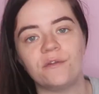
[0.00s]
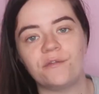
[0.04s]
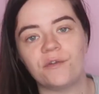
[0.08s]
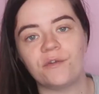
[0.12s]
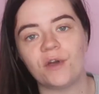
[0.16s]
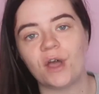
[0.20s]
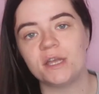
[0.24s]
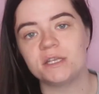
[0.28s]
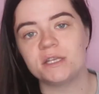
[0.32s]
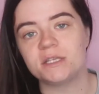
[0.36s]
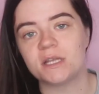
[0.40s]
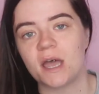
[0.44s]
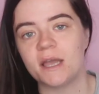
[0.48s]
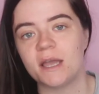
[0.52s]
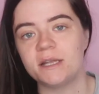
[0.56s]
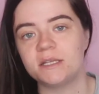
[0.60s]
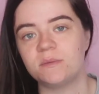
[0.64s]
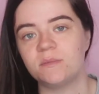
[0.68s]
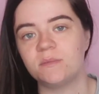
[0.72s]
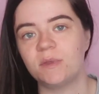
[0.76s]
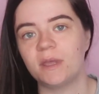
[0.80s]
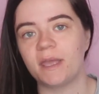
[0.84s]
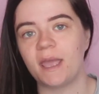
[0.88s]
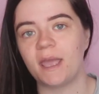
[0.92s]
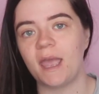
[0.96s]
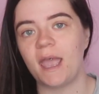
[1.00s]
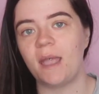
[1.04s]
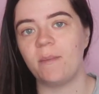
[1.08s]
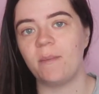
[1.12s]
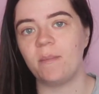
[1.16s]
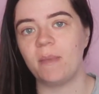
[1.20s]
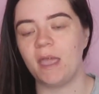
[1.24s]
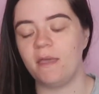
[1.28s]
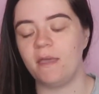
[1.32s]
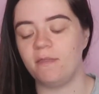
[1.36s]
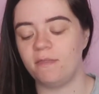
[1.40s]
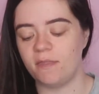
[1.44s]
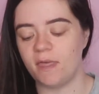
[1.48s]
the first item that came
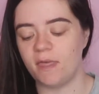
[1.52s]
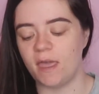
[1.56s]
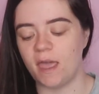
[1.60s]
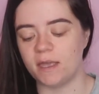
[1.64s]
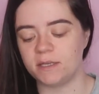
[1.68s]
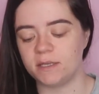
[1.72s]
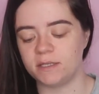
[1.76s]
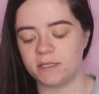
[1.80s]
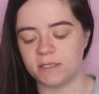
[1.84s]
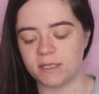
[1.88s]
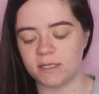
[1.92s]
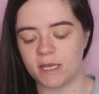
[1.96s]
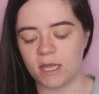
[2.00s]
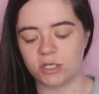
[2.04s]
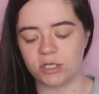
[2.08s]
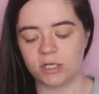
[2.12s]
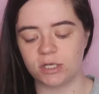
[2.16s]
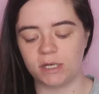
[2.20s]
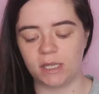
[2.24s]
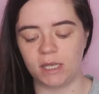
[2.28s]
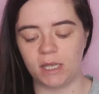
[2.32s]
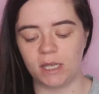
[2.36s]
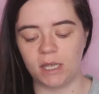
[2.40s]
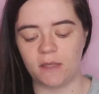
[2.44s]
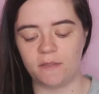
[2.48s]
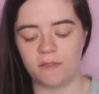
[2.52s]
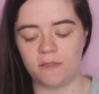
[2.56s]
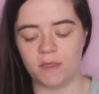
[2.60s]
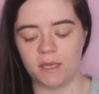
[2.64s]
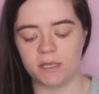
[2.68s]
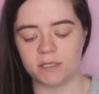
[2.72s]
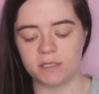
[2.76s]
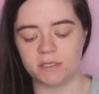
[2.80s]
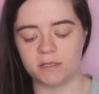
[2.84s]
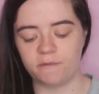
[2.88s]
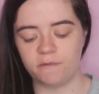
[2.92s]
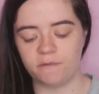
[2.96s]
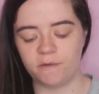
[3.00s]
in this is actually
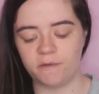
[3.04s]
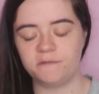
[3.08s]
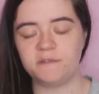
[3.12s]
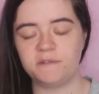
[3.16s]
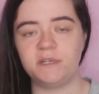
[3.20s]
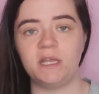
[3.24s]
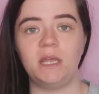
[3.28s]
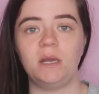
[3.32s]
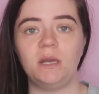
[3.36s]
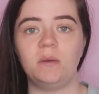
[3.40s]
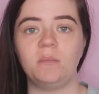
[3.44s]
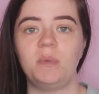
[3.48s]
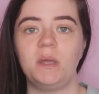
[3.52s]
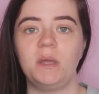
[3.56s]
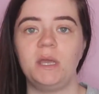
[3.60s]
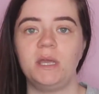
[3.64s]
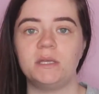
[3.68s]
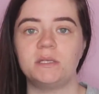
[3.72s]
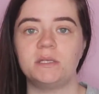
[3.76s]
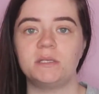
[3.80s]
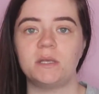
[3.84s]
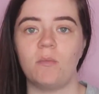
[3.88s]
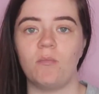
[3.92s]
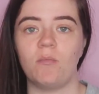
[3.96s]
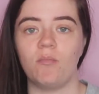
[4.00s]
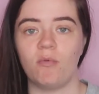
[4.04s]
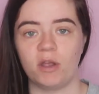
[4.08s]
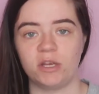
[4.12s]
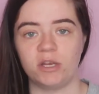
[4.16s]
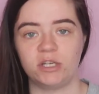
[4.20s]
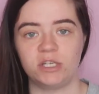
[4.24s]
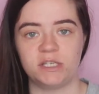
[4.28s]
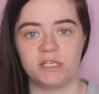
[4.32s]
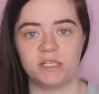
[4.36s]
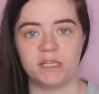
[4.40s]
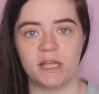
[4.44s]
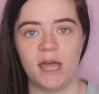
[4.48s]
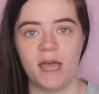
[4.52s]
this 15-piece
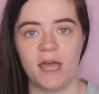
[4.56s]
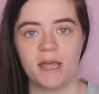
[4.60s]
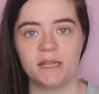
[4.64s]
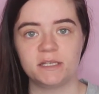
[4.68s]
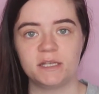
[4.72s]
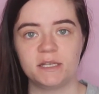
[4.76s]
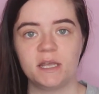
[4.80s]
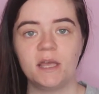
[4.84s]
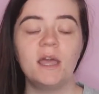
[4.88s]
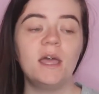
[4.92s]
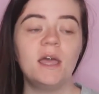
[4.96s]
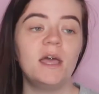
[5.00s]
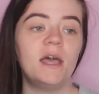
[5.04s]
brush set.